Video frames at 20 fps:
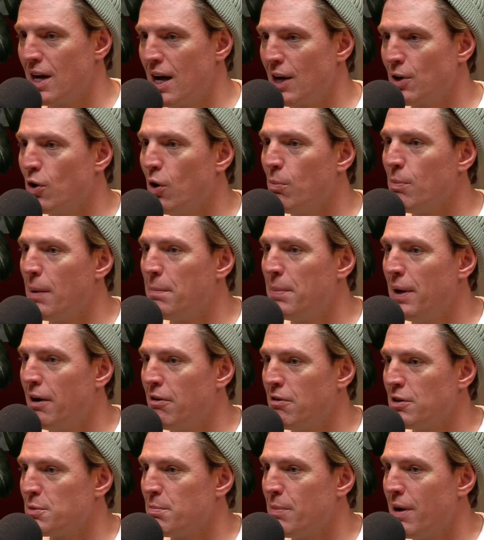I call my
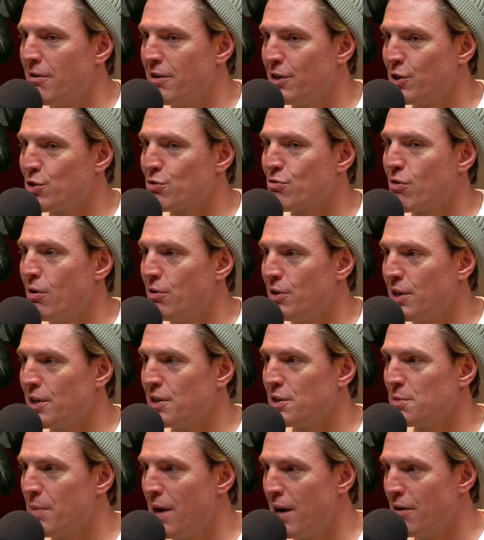parents' marriage
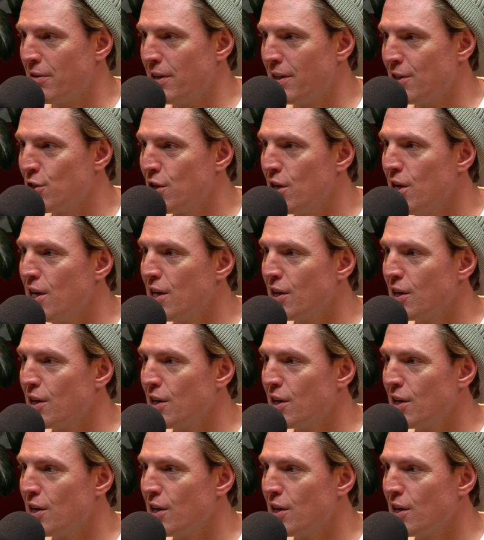Schrodinger's marriage